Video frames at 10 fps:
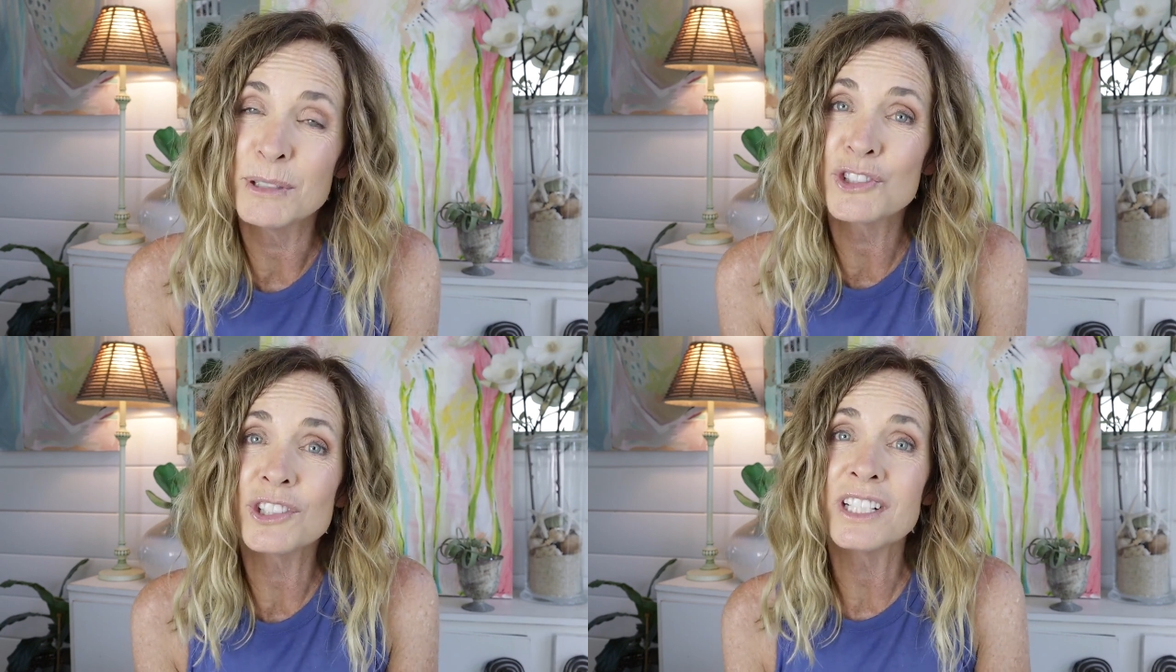
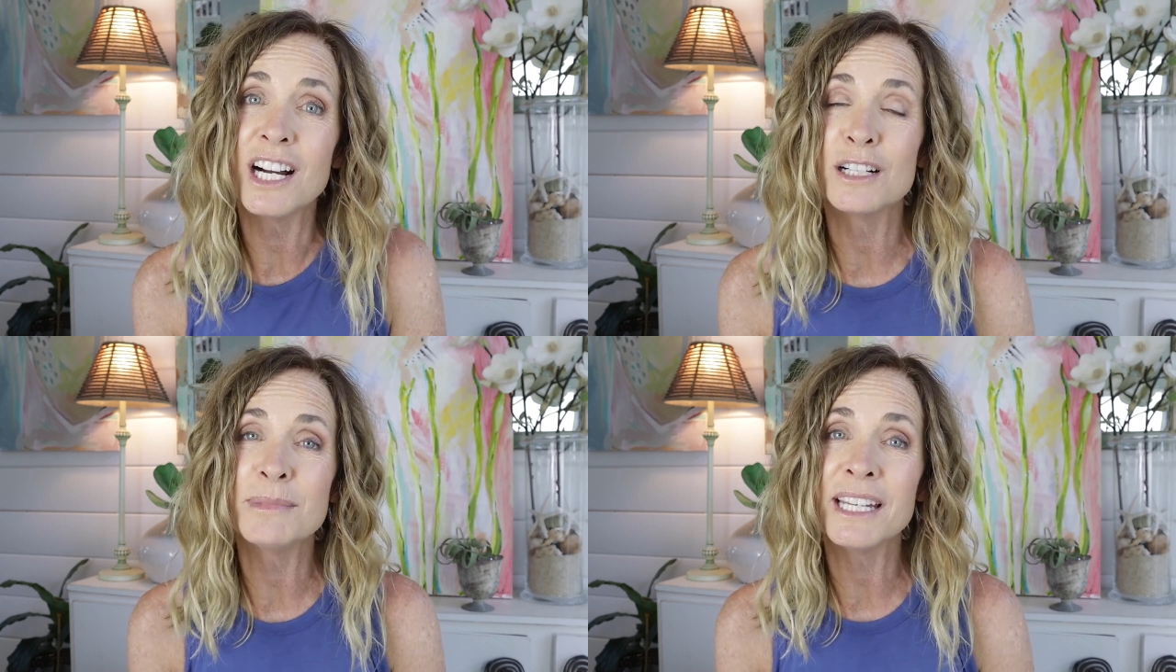Be sure to
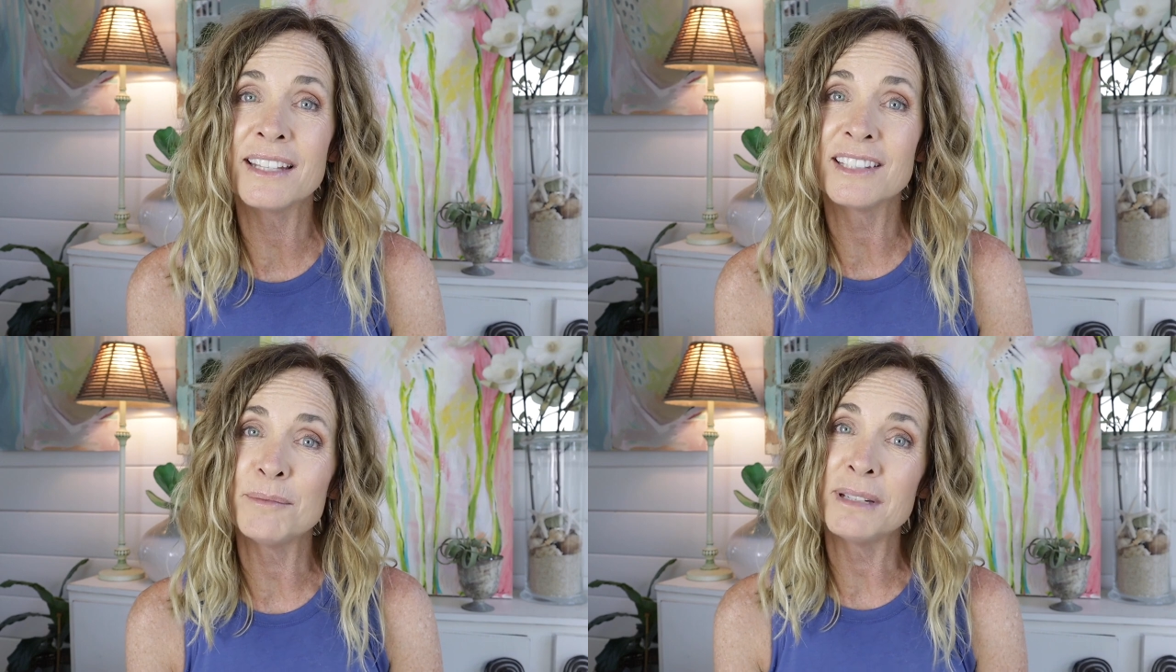comment
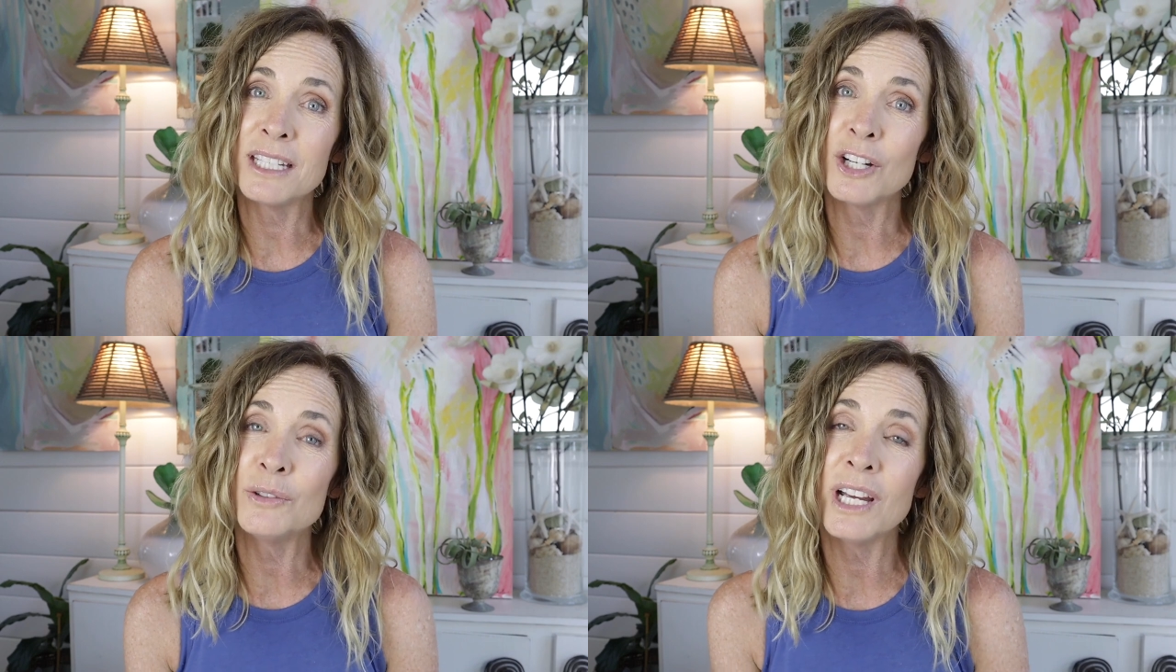and let me
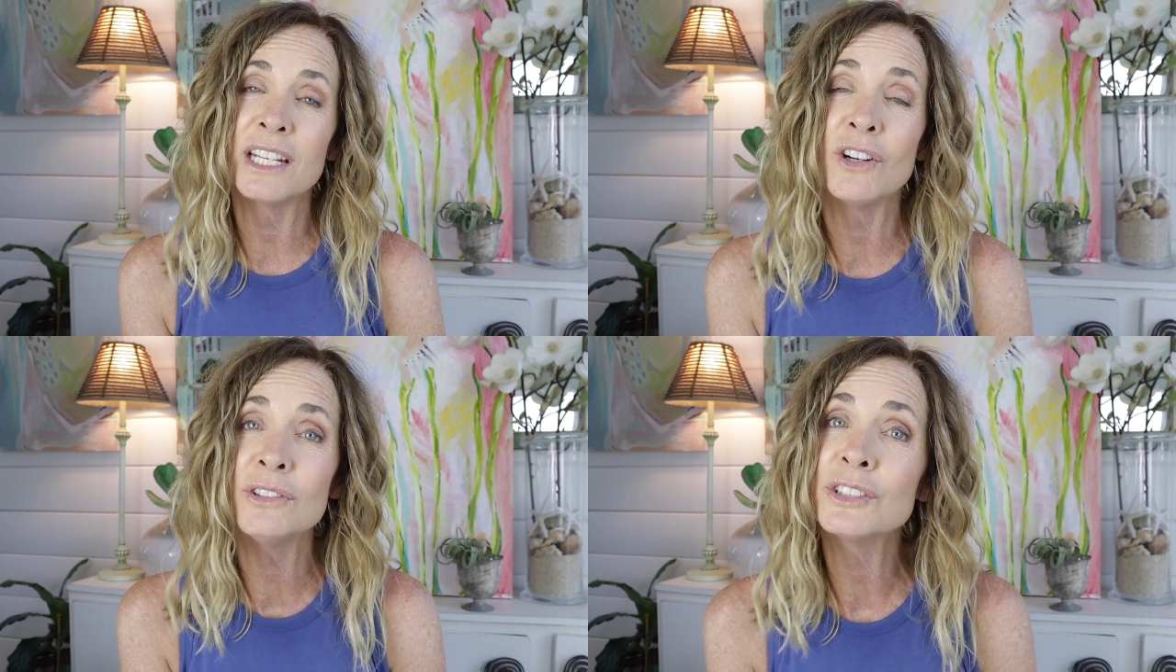know.
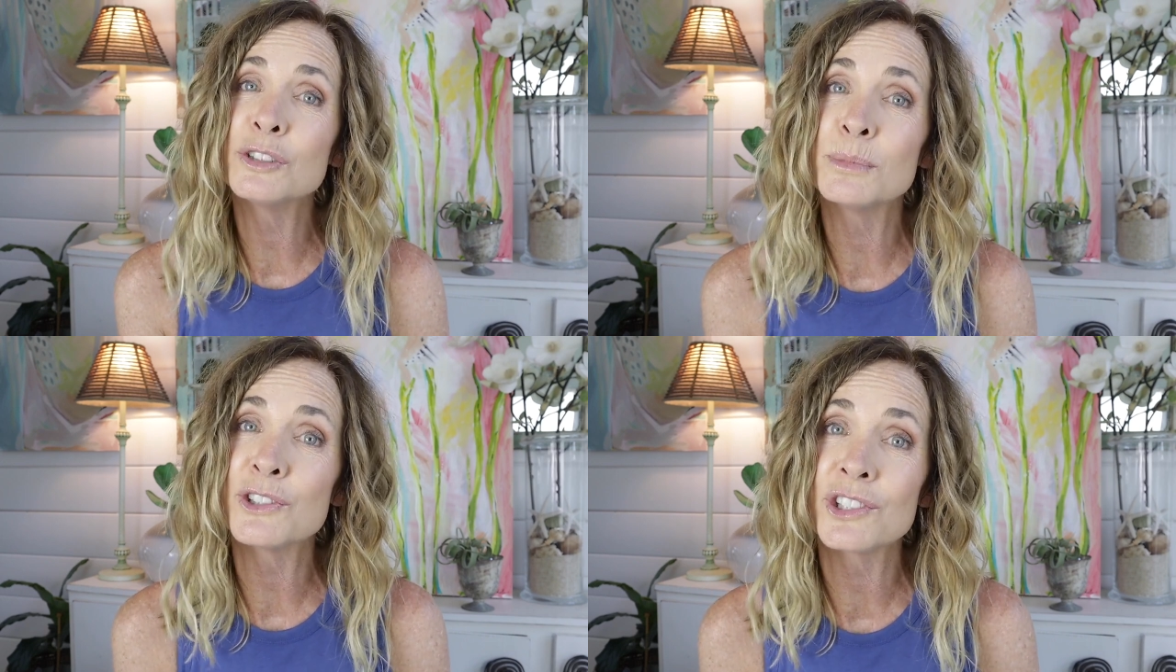And
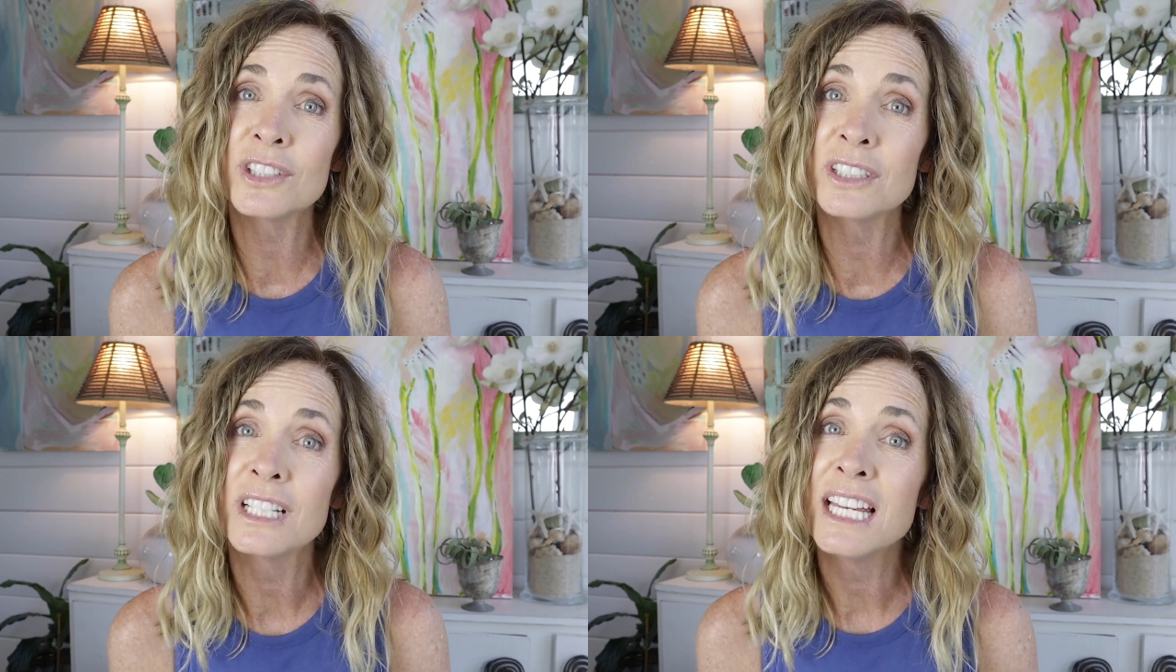also be sure
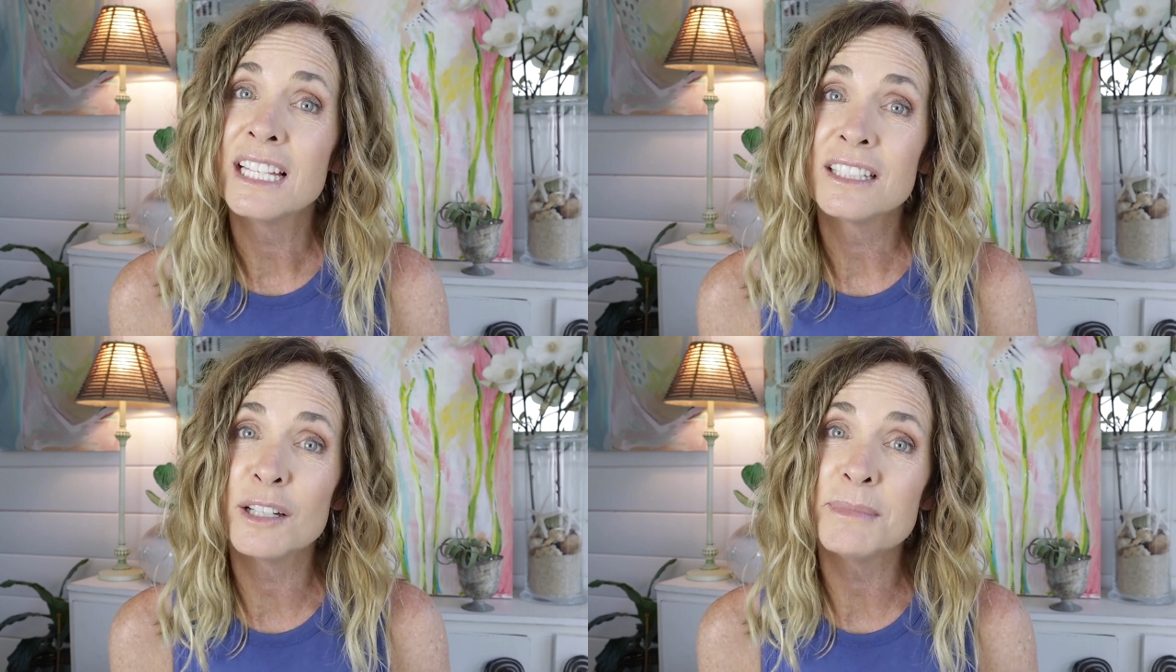to
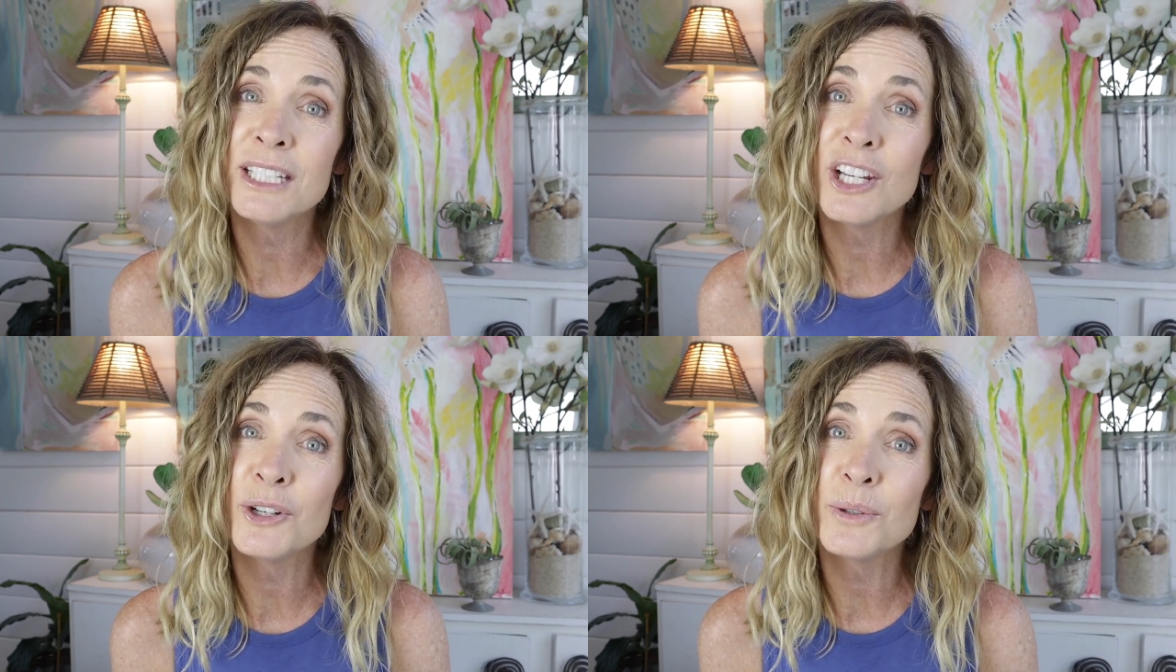let me
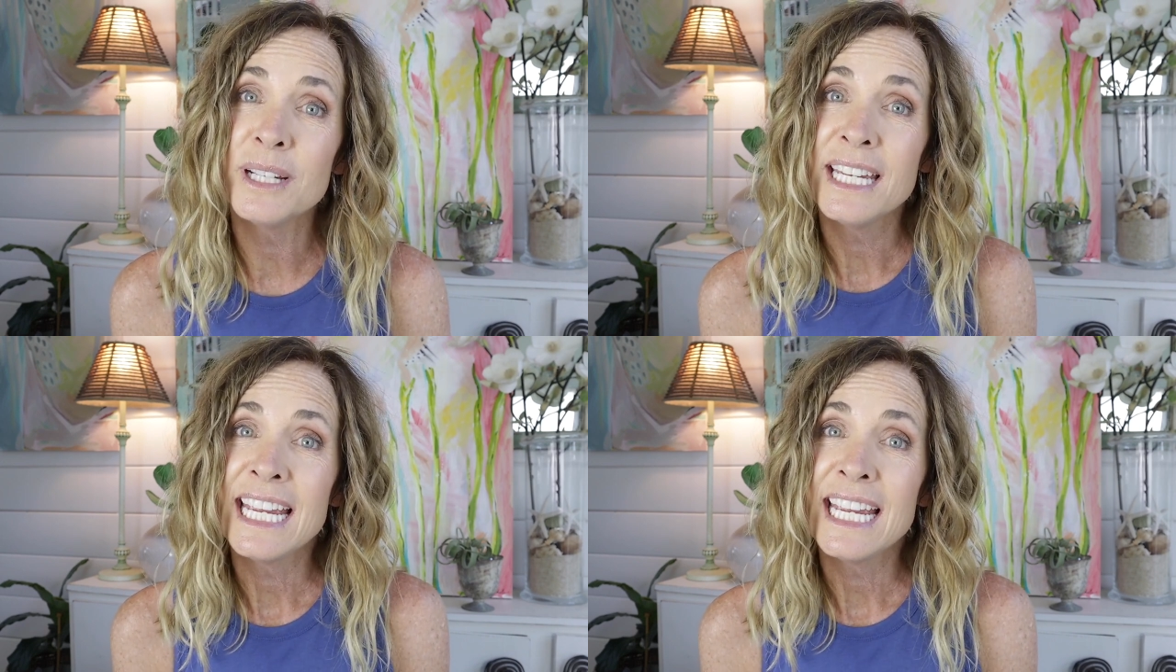know